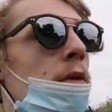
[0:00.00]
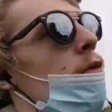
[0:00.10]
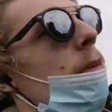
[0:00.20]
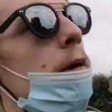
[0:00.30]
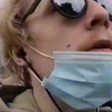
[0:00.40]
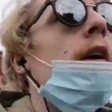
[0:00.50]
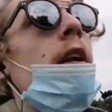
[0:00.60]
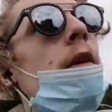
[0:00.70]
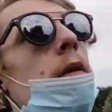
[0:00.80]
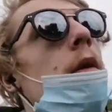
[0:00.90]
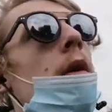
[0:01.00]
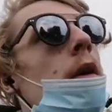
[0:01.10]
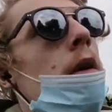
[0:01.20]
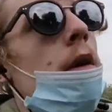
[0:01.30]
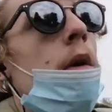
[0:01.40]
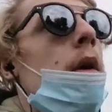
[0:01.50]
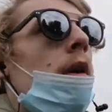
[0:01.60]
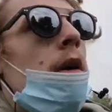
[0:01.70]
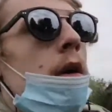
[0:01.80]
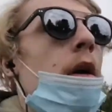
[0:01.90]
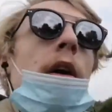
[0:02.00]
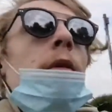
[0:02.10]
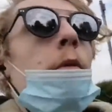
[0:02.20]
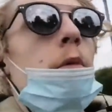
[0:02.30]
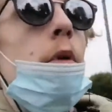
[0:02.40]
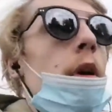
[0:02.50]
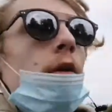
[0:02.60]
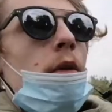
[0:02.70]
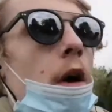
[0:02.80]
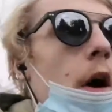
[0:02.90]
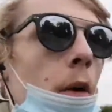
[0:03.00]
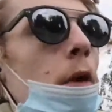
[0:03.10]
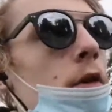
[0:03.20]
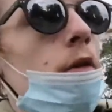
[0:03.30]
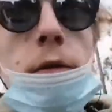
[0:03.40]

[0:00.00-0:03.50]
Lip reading: and something else that I needed. Oh, I can't remember what now. Oh, I wanted to